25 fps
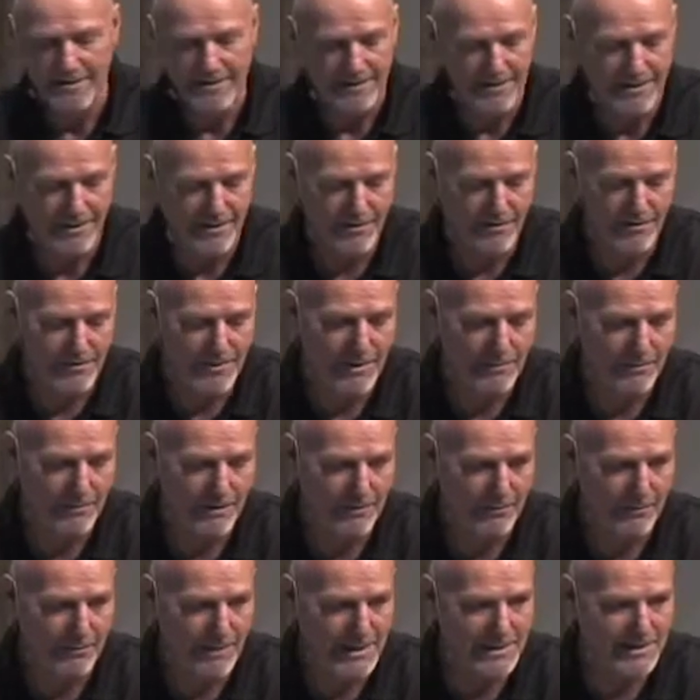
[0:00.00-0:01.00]
oh man, what
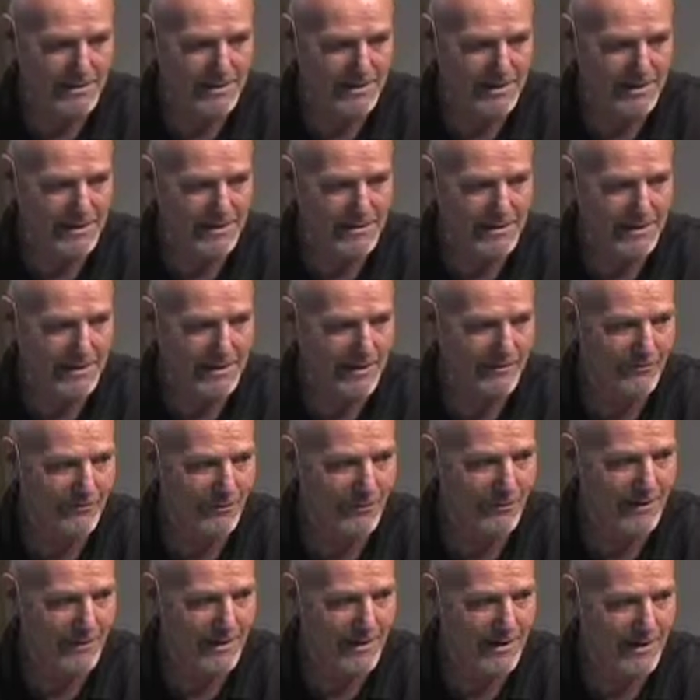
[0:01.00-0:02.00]
a blessing to see
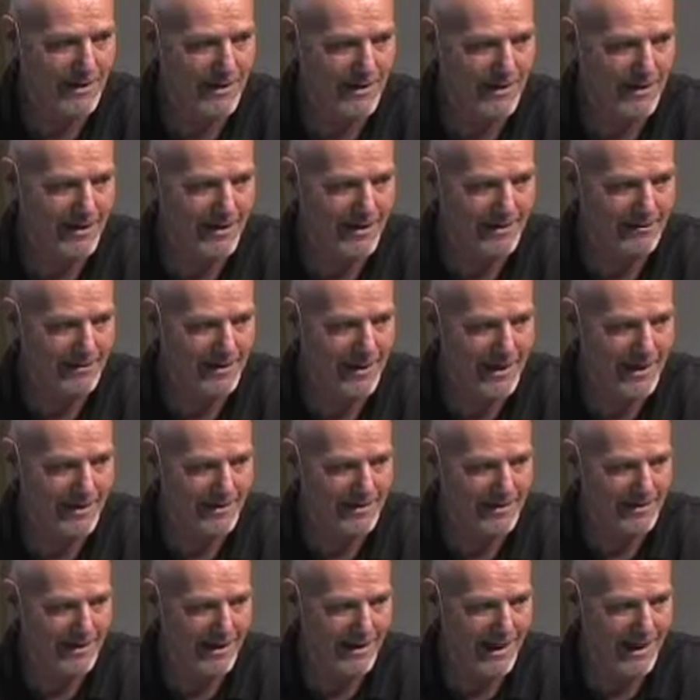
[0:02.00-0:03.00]
everybody here,
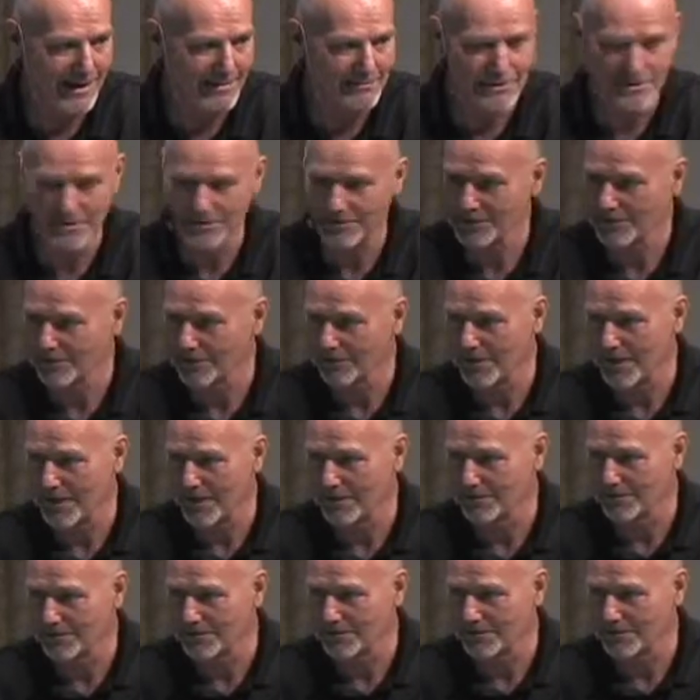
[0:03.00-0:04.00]
and uh, I'm just so
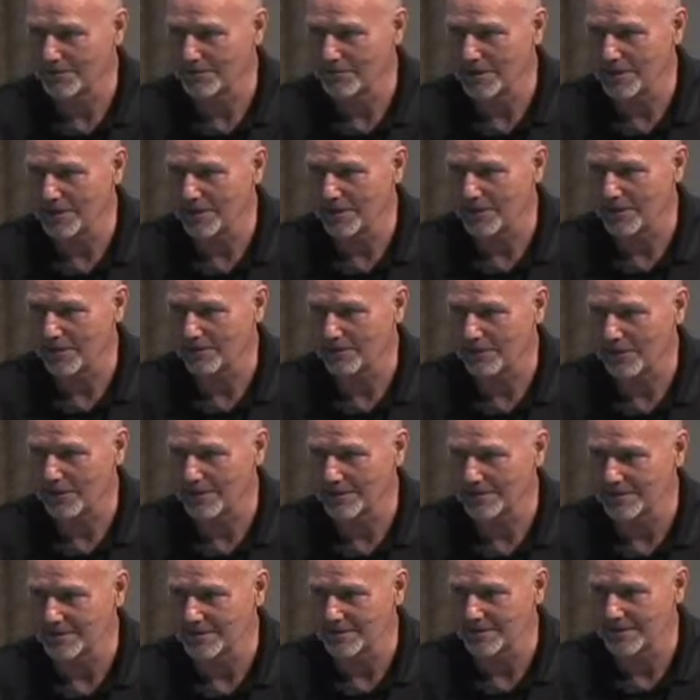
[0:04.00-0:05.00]
humbled to be in their
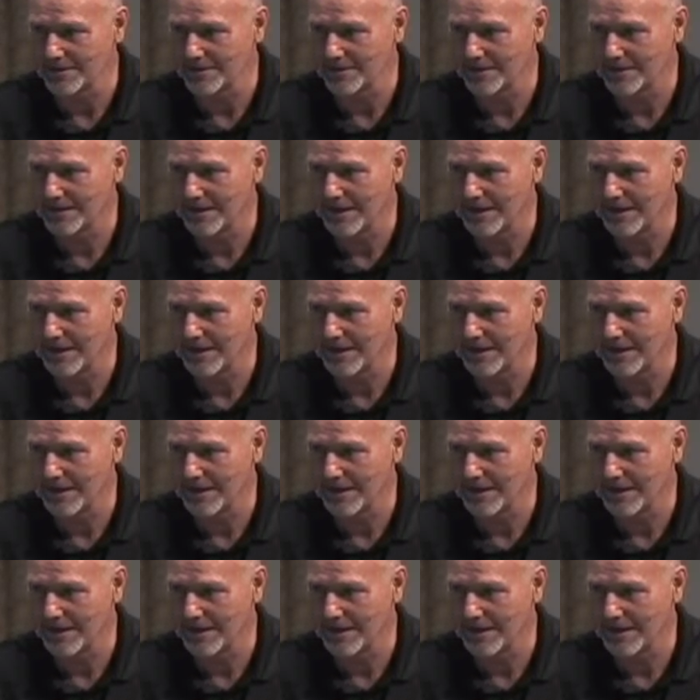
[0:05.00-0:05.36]
presence.